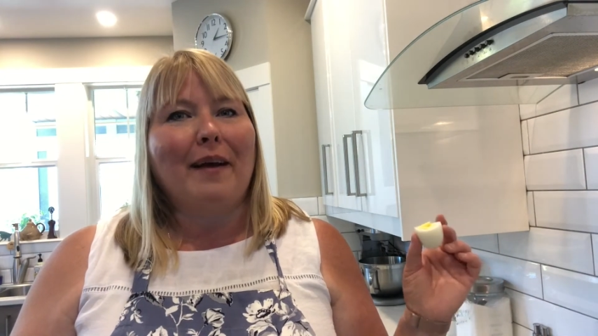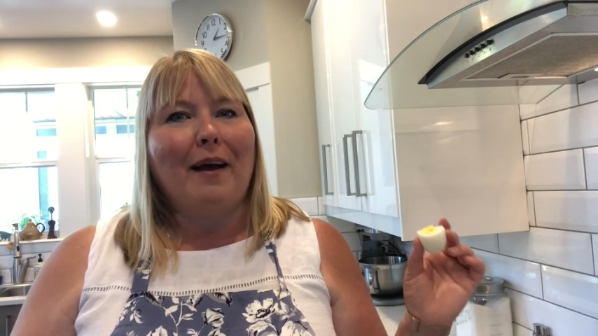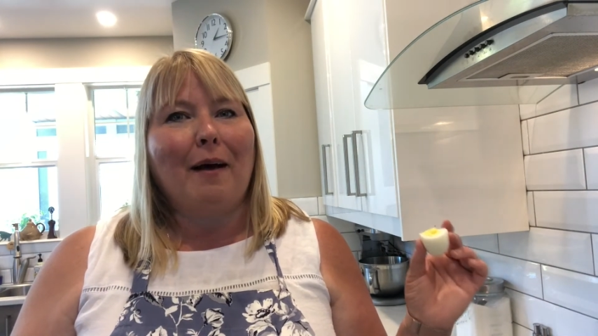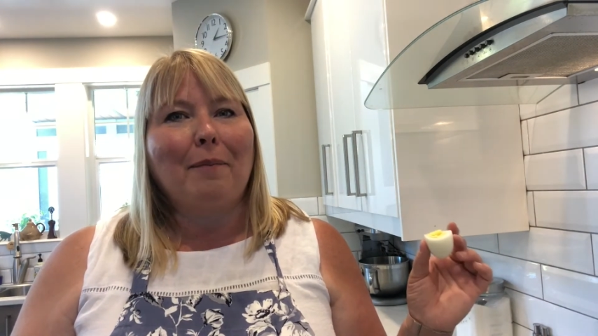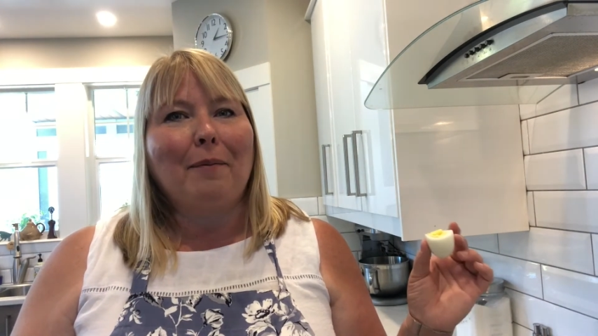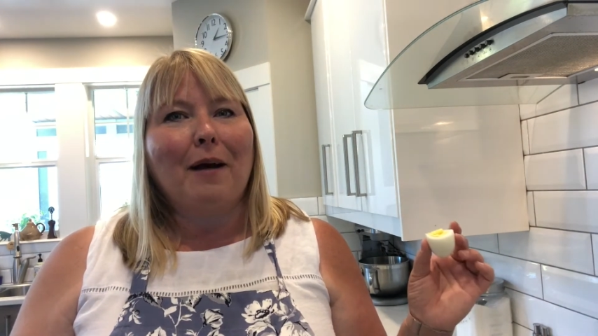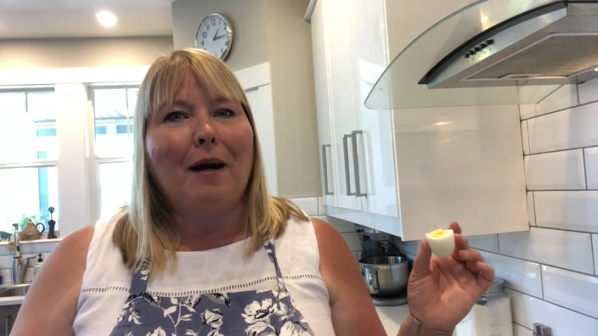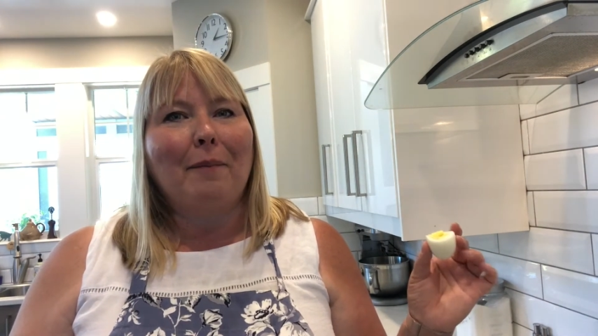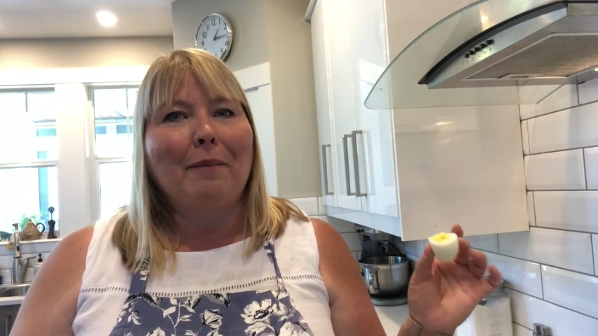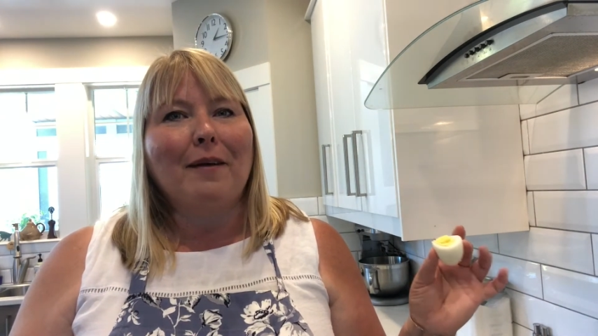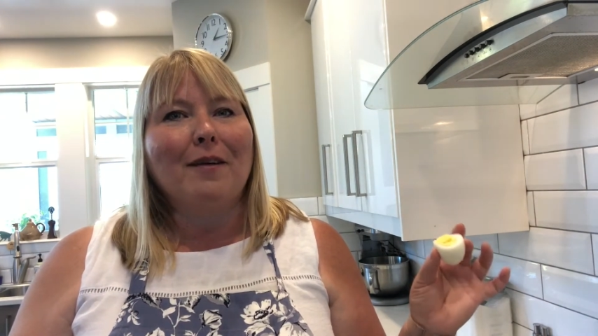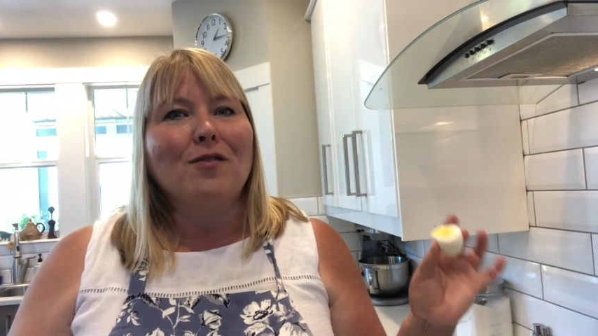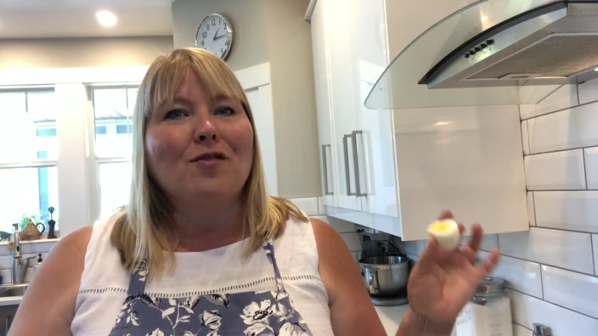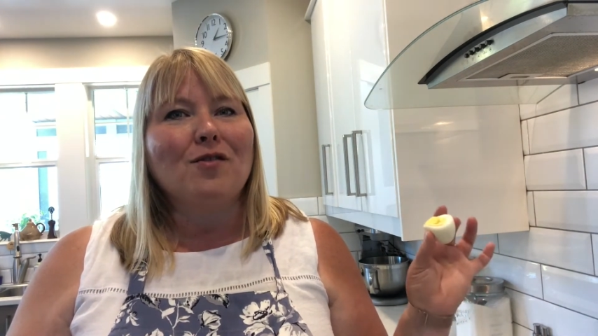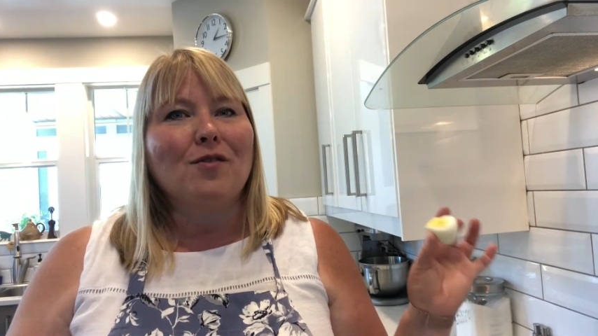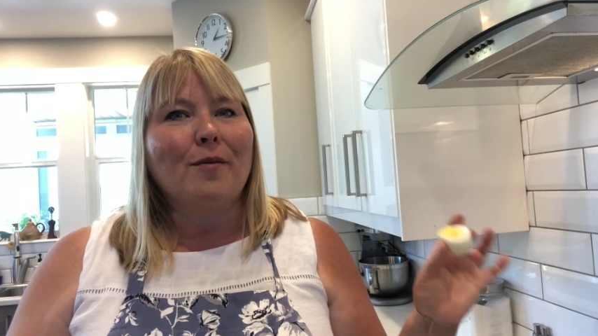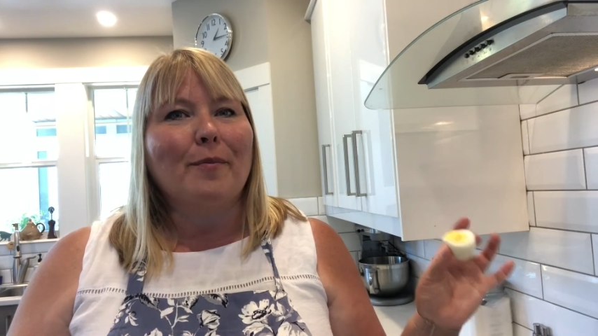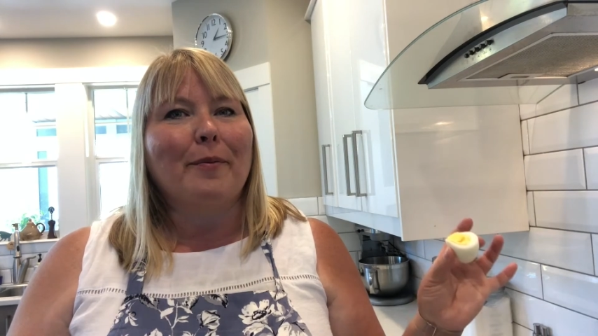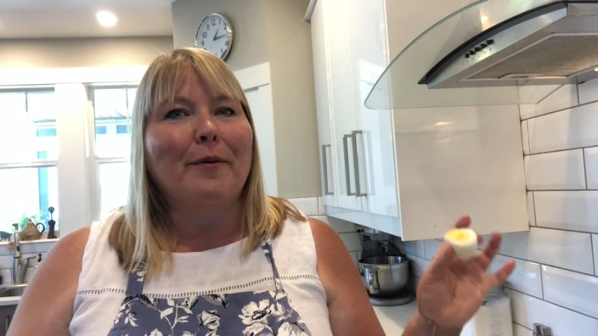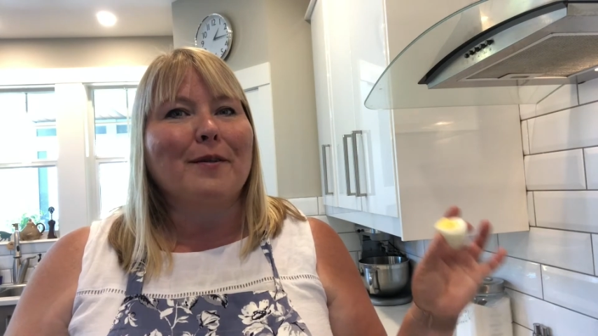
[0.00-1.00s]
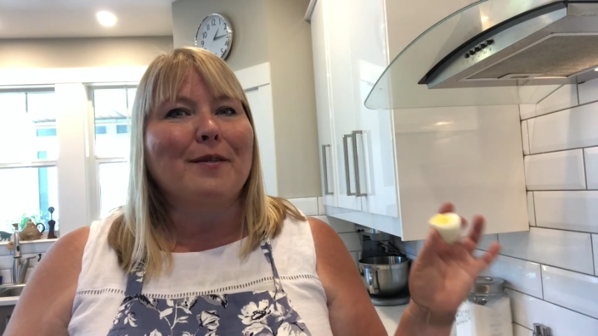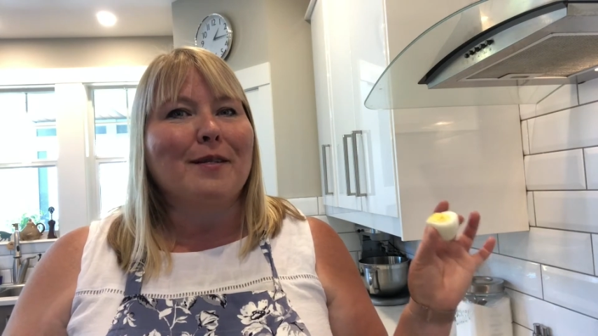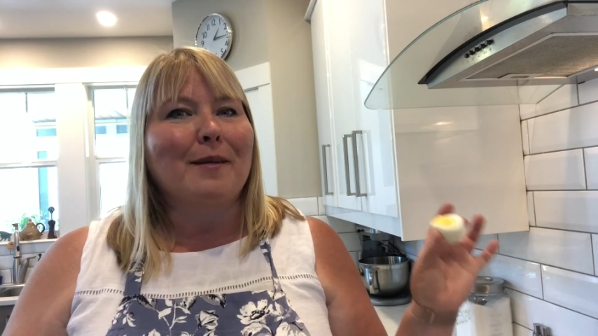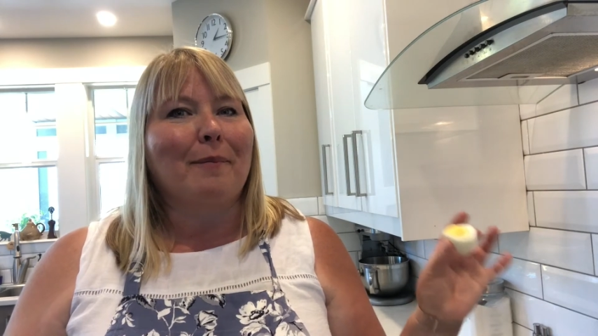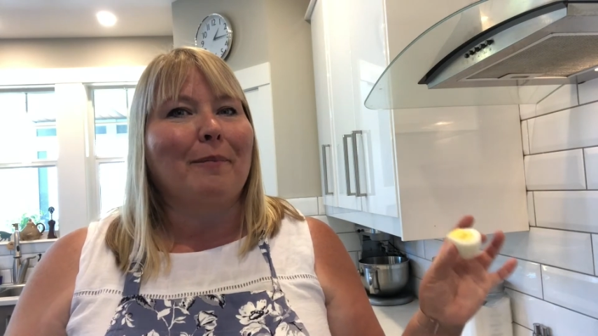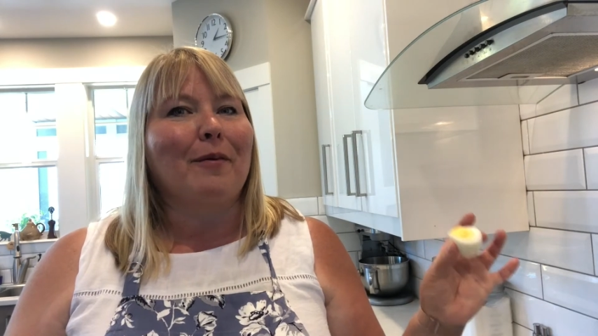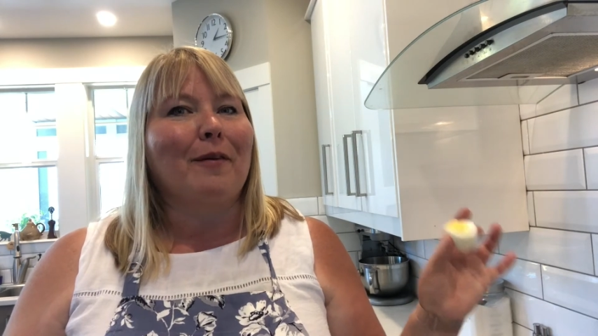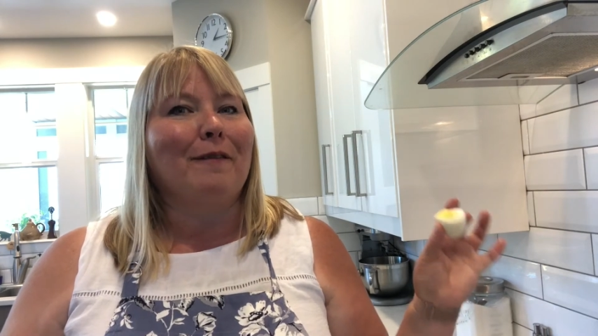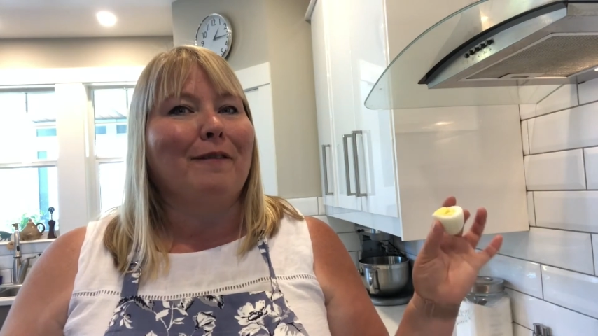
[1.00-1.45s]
upcoming super simple